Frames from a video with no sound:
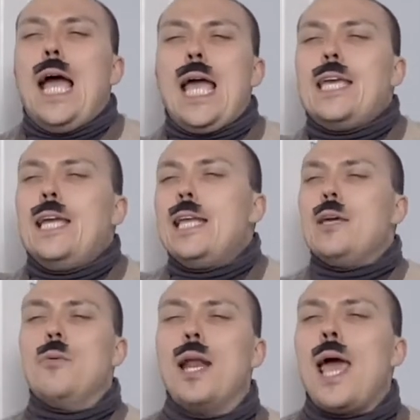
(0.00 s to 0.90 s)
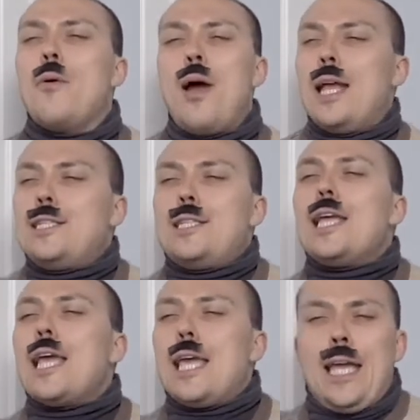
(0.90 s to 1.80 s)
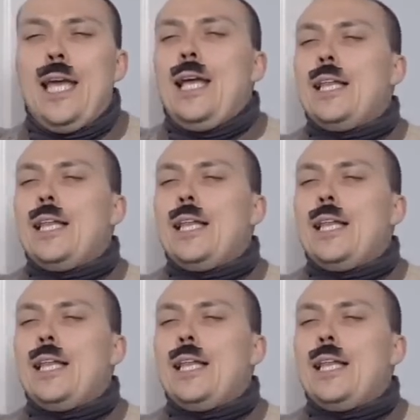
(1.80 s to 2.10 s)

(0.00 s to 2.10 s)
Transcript: I can eat what I wants to eat.